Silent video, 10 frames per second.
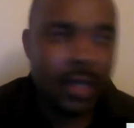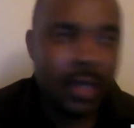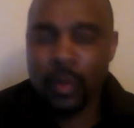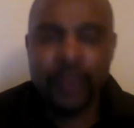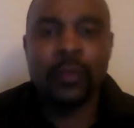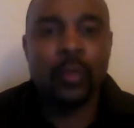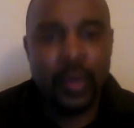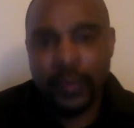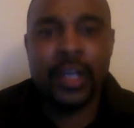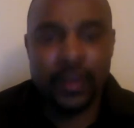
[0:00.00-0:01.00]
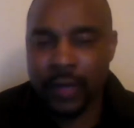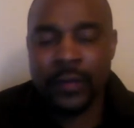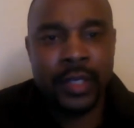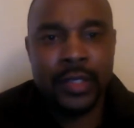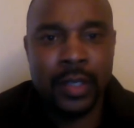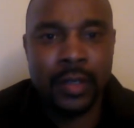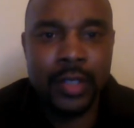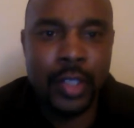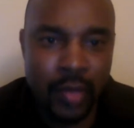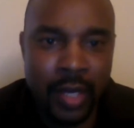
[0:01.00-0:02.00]
but we could have given it to
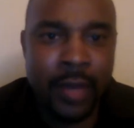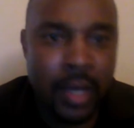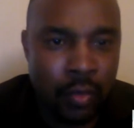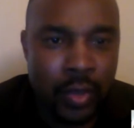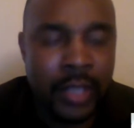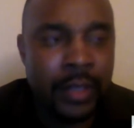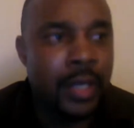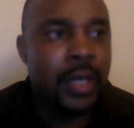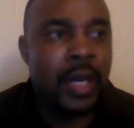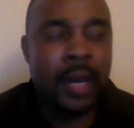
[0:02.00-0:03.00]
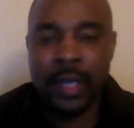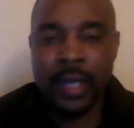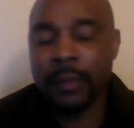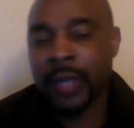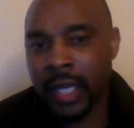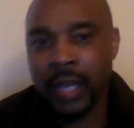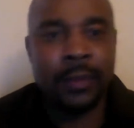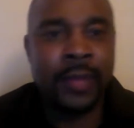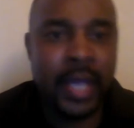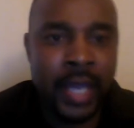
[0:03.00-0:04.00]
Draymond Green. I'm going to give
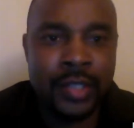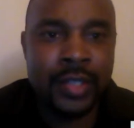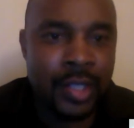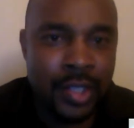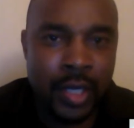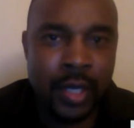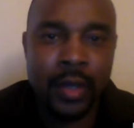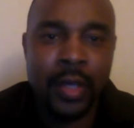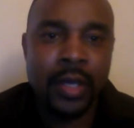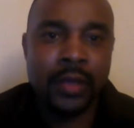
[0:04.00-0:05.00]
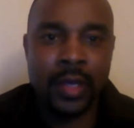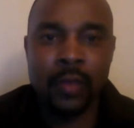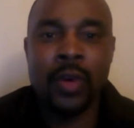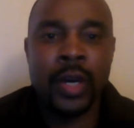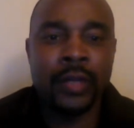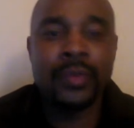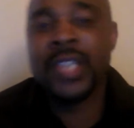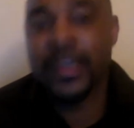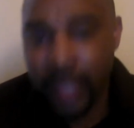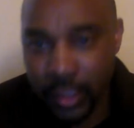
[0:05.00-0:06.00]
him the edge this year. They won
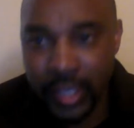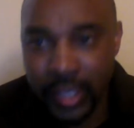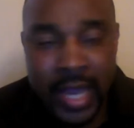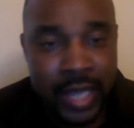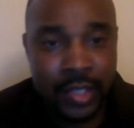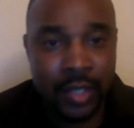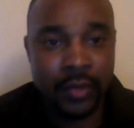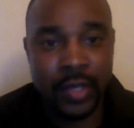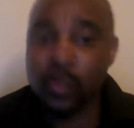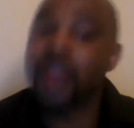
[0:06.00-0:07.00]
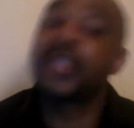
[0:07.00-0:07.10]
73 last year. They won